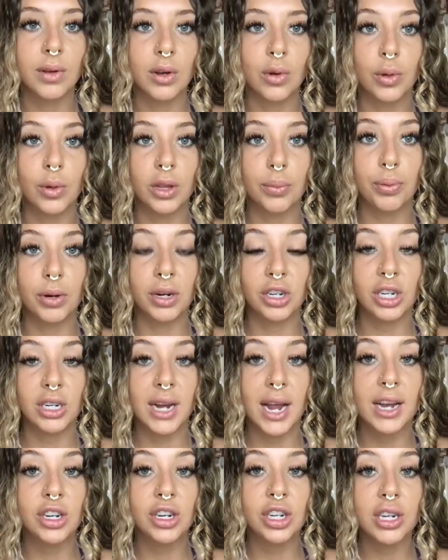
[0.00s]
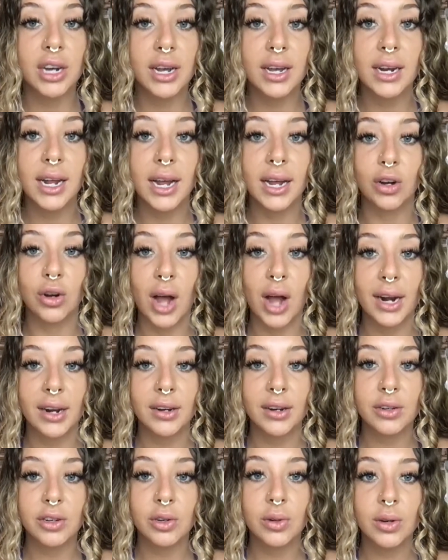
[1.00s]
with appreciation and
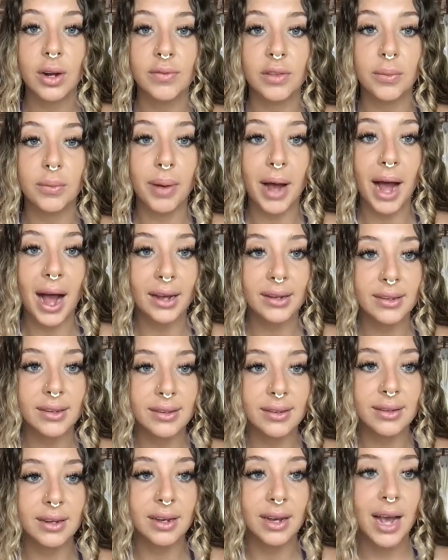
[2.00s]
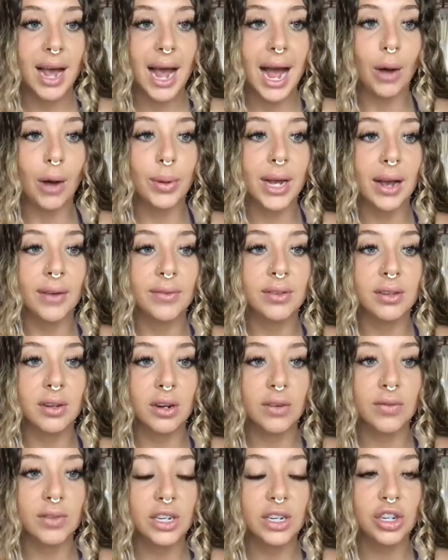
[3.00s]
gratitude of the past, how we have
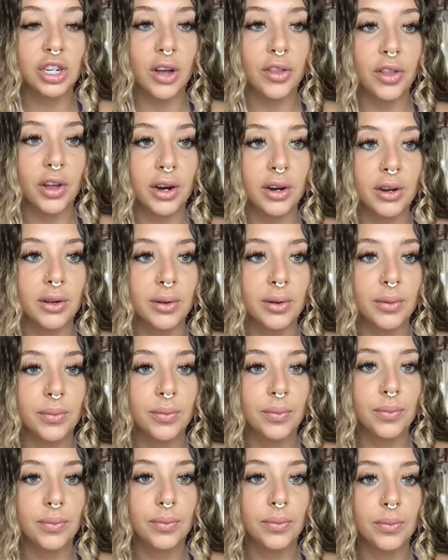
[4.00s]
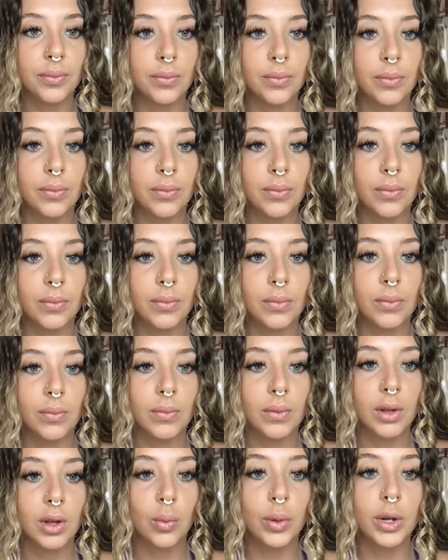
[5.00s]
served each other.
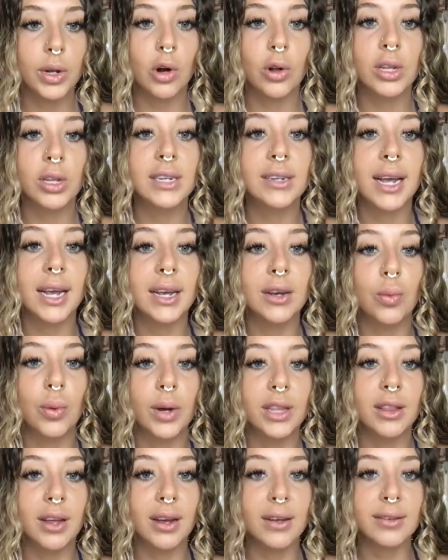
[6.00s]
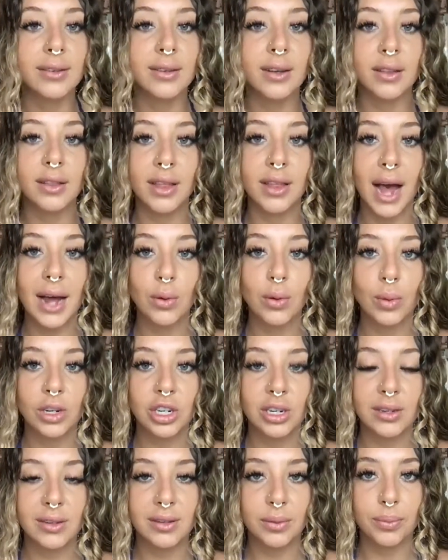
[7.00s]
We only take with us that
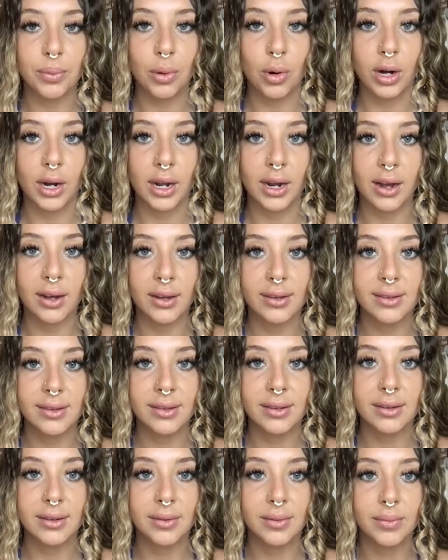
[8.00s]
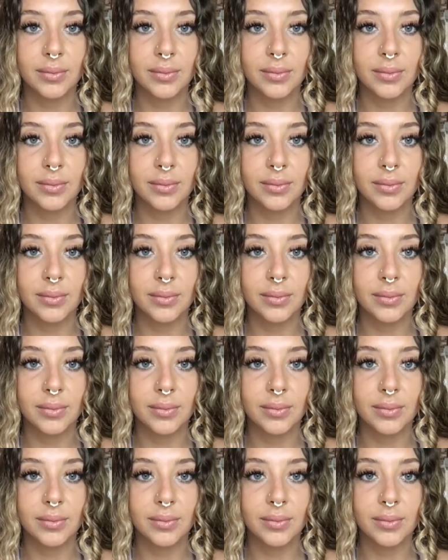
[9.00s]
which is supporting us,